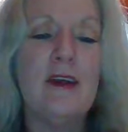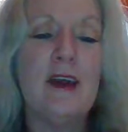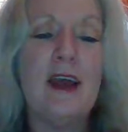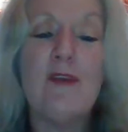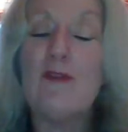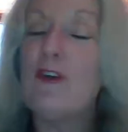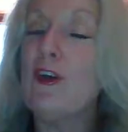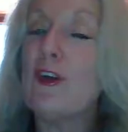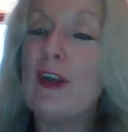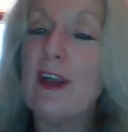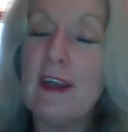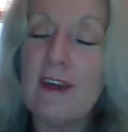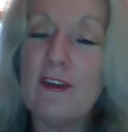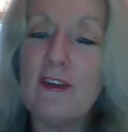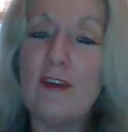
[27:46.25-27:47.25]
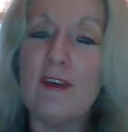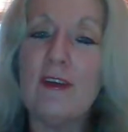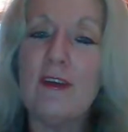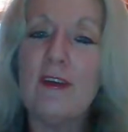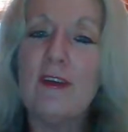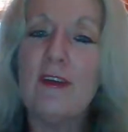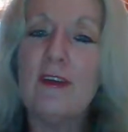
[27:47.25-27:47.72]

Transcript: have no connection,